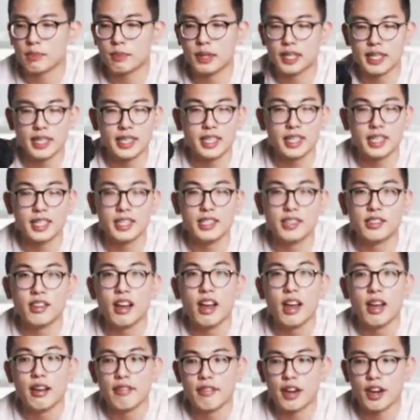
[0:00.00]
but it is
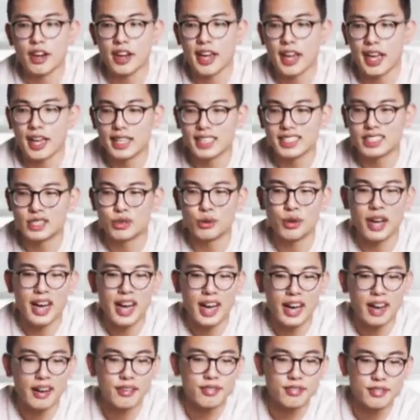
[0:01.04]
very handy to
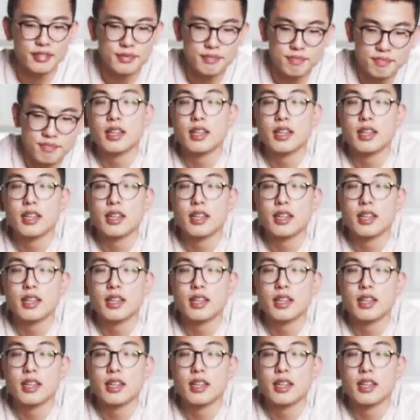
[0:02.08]
have.